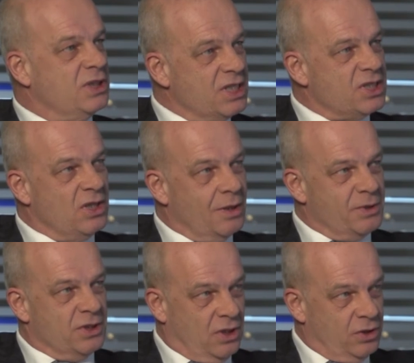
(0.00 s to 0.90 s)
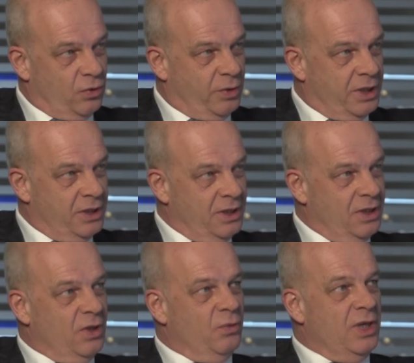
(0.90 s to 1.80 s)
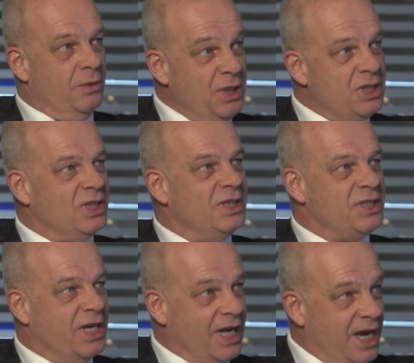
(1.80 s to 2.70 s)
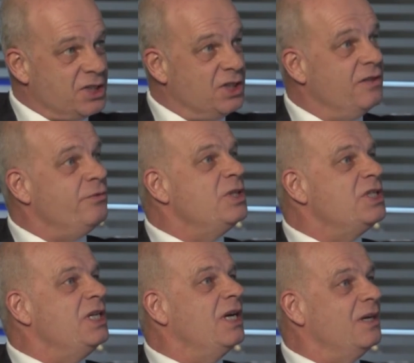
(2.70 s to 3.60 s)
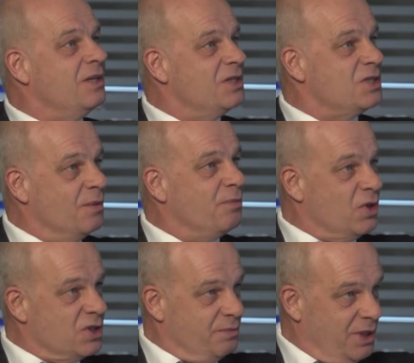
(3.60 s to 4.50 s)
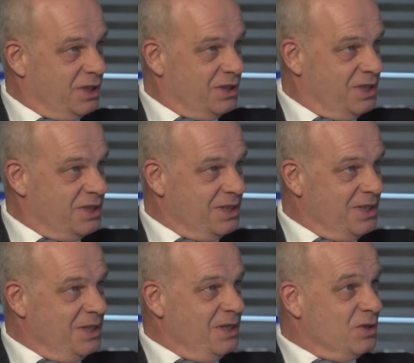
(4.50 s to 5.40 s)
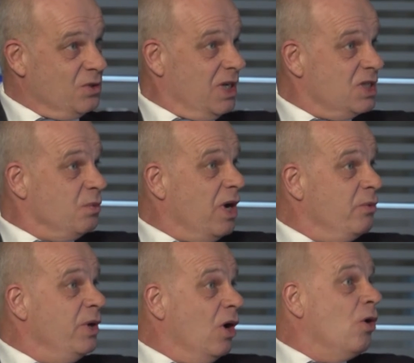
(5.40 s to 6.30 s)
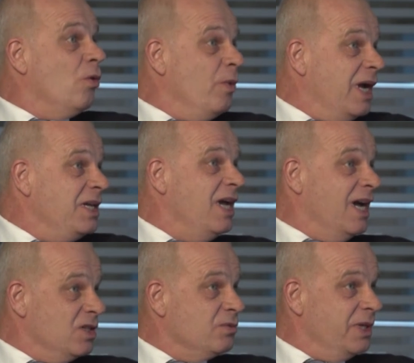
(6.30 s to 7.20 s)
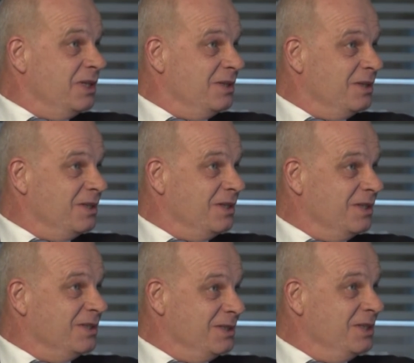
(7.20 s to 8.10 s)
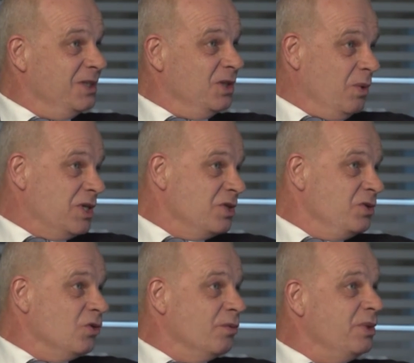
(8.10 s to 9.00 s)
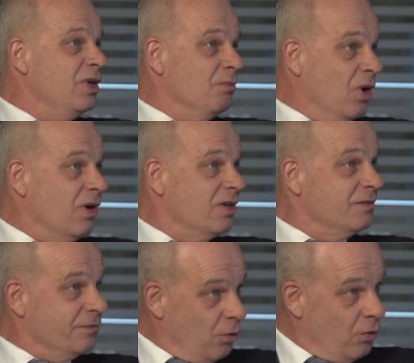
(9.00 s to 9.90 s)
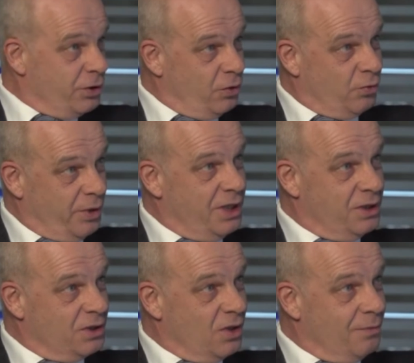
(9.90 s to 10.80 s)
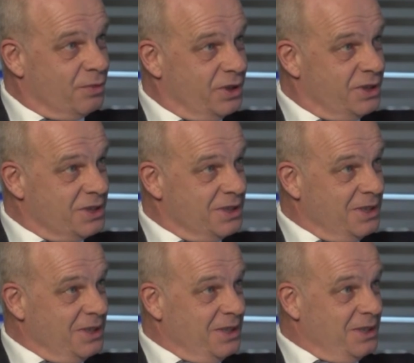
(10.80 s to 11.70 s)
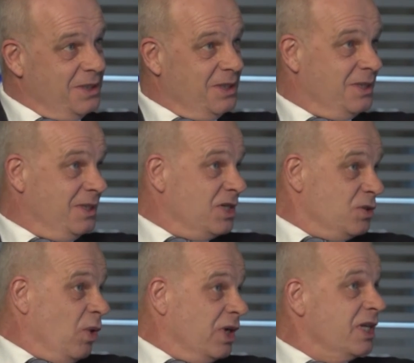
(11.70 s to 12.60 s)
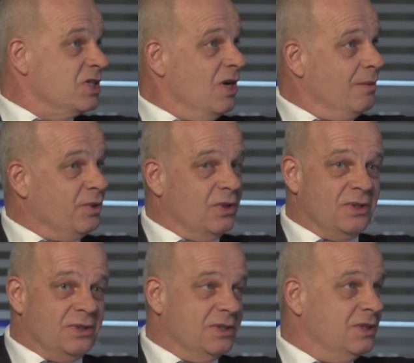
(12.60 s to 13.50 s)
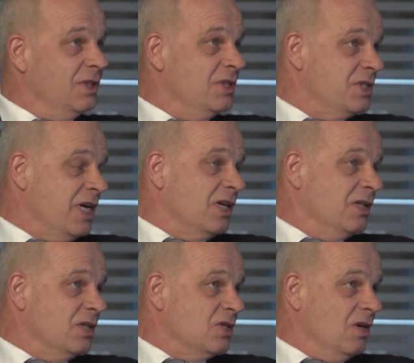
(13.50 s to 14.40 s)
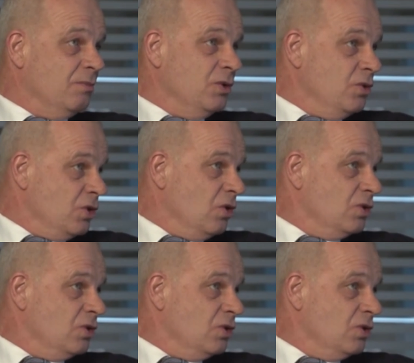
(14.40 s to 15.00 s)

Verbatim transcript: this club is not doing. We immediately take action if we see some possibilities. So that's why we are already entering the Western European market for Ukrainian companies. That's one example. The second example you saw